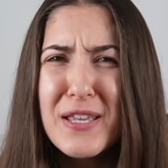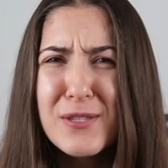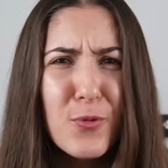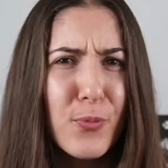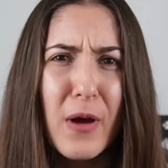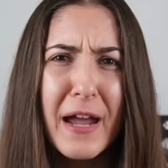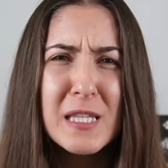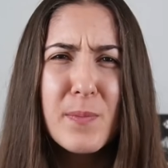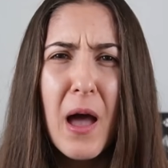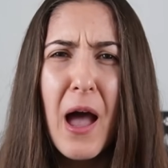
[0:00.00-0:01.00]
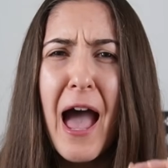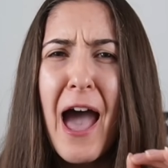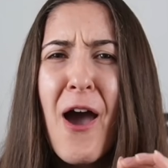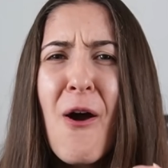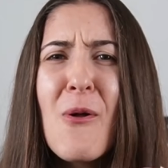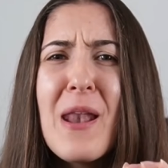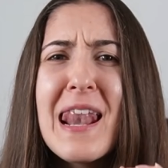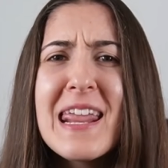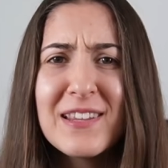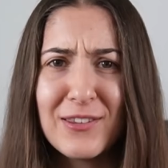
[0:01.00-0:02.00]
surprised by how
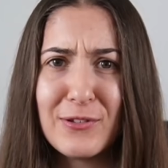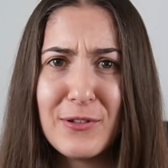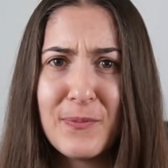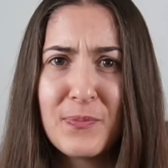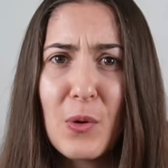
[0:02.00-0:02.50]
little